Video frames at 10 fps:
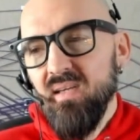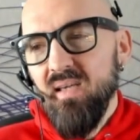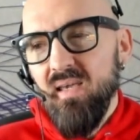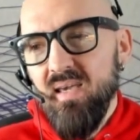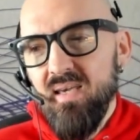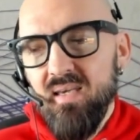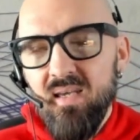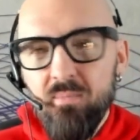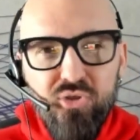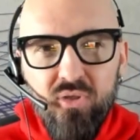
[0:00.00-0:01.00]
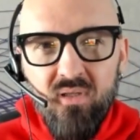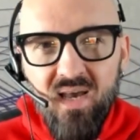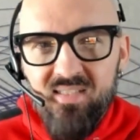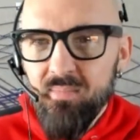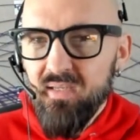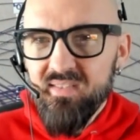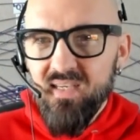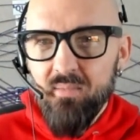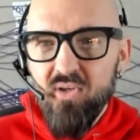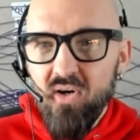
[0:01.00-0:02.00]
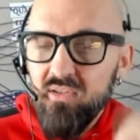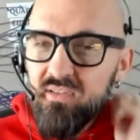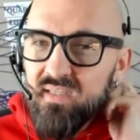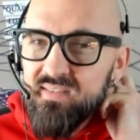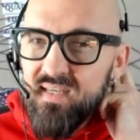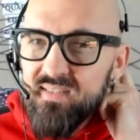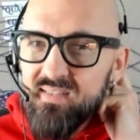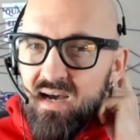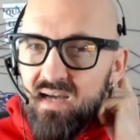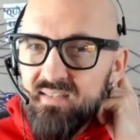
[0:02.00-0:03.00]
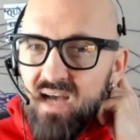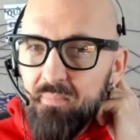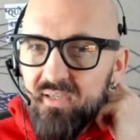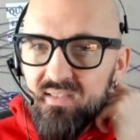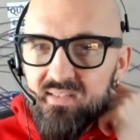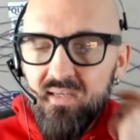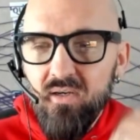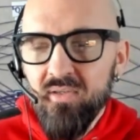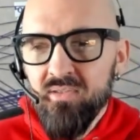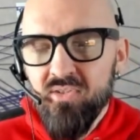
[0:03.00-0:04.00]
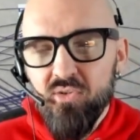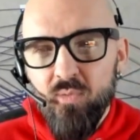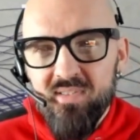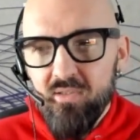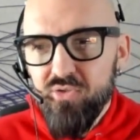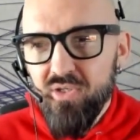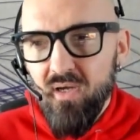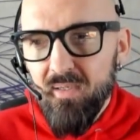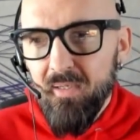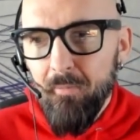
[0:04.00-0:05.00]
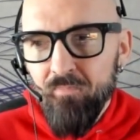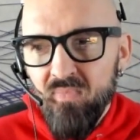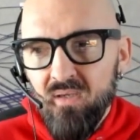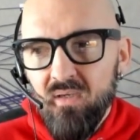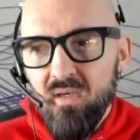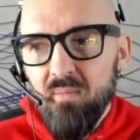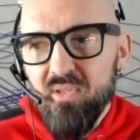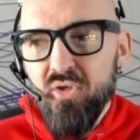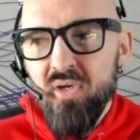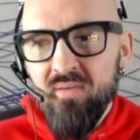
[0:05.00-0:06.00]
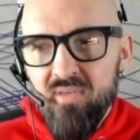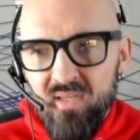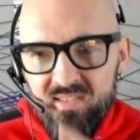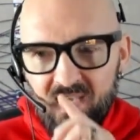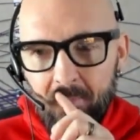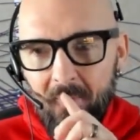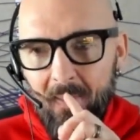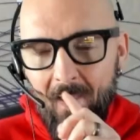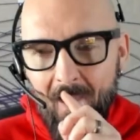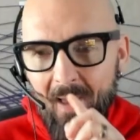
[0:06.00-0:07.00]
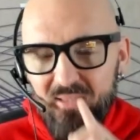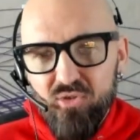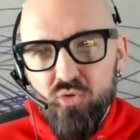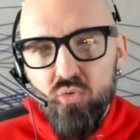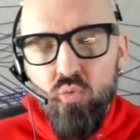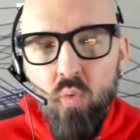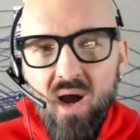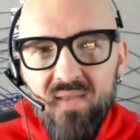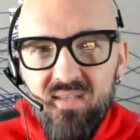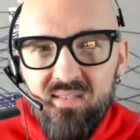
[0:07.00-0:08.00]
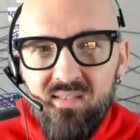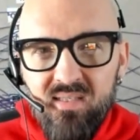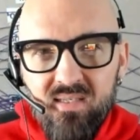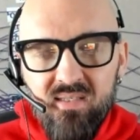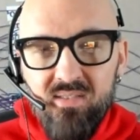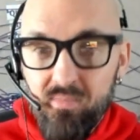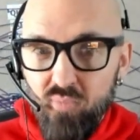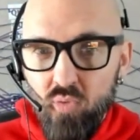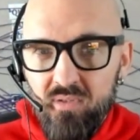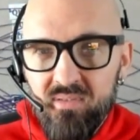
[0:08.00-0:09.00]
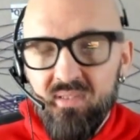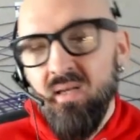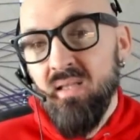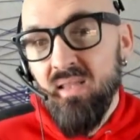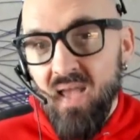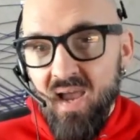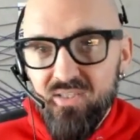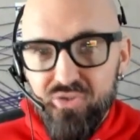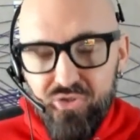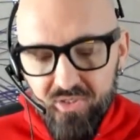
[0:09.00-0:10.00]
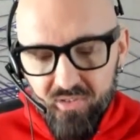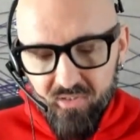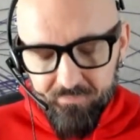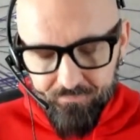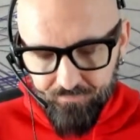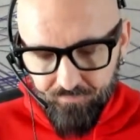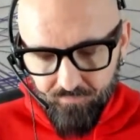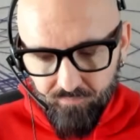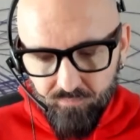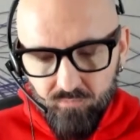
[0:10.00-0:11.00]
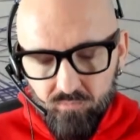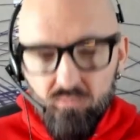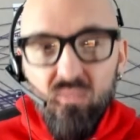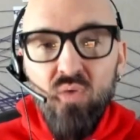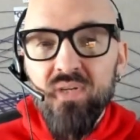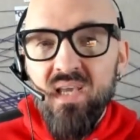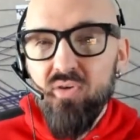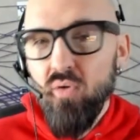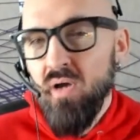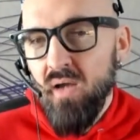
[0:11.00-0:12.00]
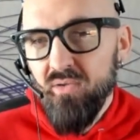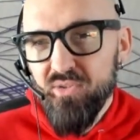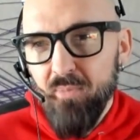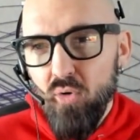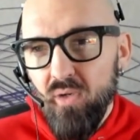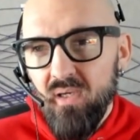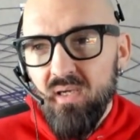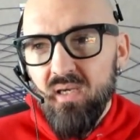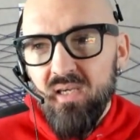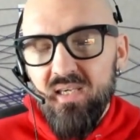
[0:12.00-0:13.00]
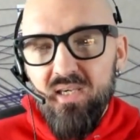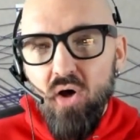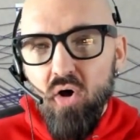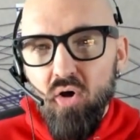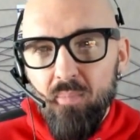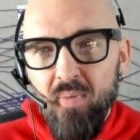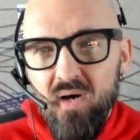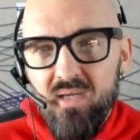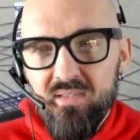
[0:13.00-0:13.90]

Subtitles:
And I'm sure they'll ask about Sam Darnold because that's the hot topic until there's a resolution on him. But to give you an example as to why this is important, last year when Kevin O'Connell spoke, he all but